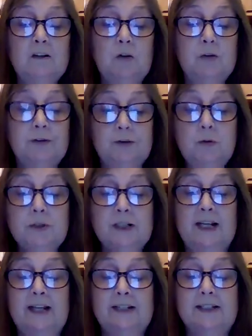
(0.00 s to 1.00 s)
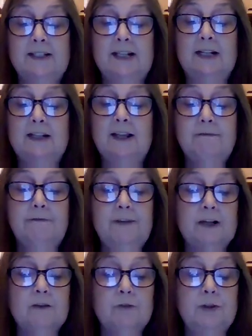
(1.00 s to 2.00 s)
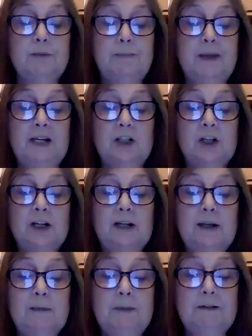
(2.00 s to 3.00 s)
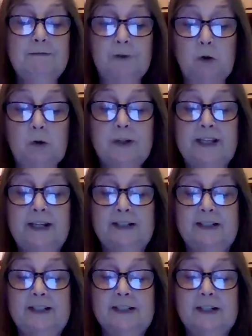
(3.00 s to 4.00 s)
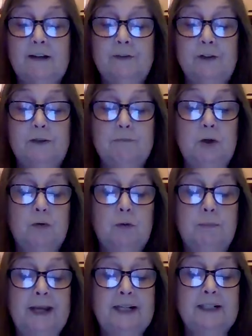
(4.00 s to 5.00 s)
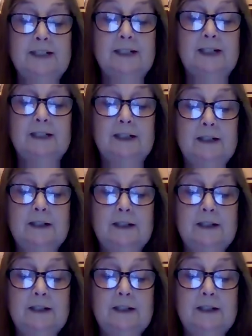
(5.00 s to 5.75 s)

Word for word: or thought he had seen, that figure on the beach before he had discovered the mural painting.